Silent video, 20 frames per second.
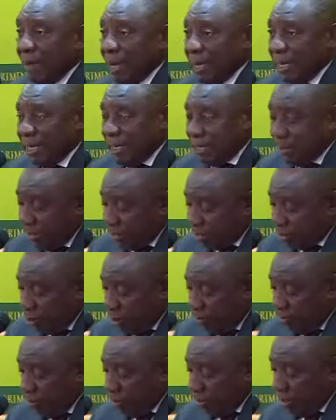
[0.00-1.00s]
many in this
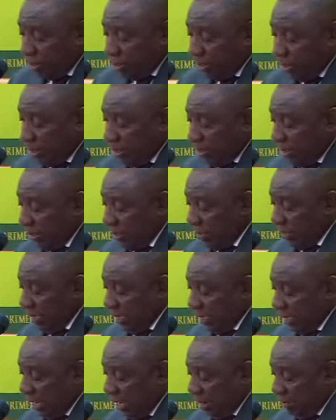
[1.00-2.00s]
community
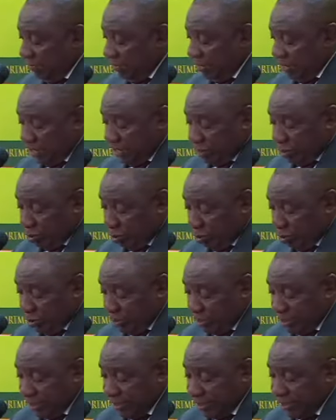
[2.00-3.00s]
that have the
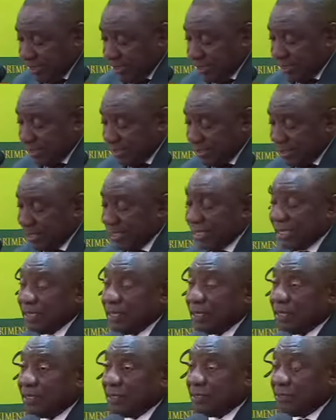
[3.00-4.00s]
resources and the
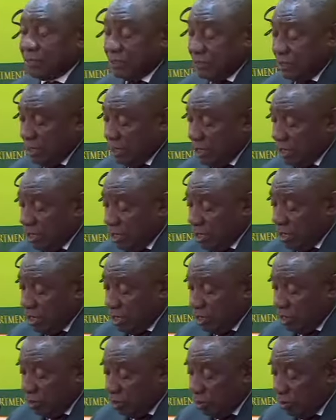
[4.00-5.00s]
skills
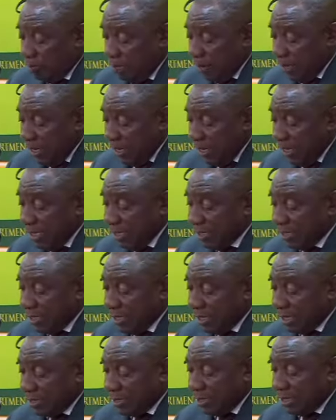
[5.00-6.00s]
to be
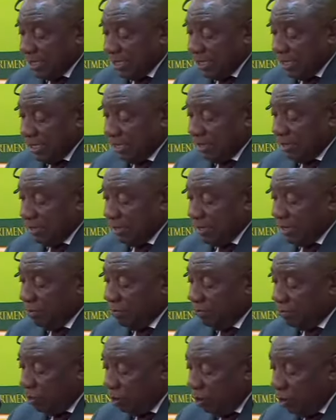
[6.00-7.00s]
integrally
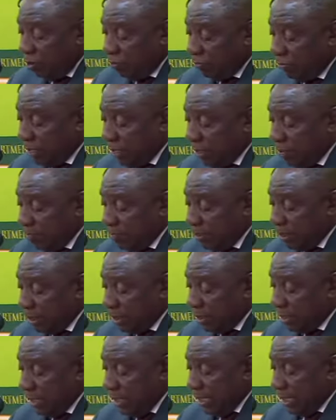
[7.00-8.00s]
involved in
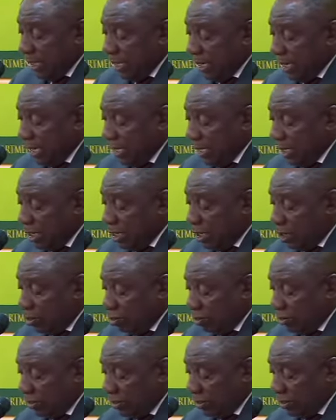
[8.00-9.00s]
building an
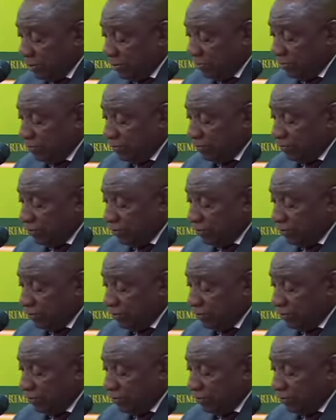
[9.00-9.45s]
inclusive